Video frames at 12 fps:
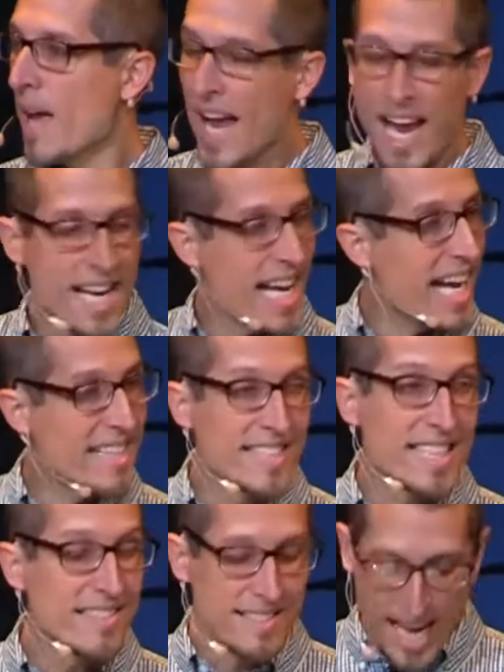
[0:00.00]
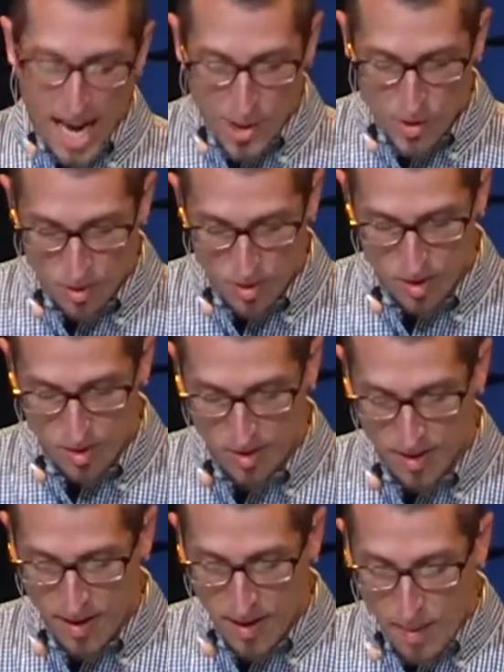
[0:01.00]
And it's just
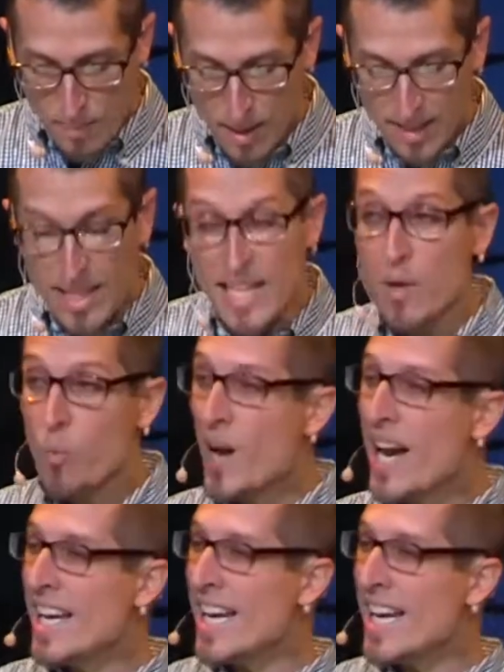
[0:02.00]
natural. But we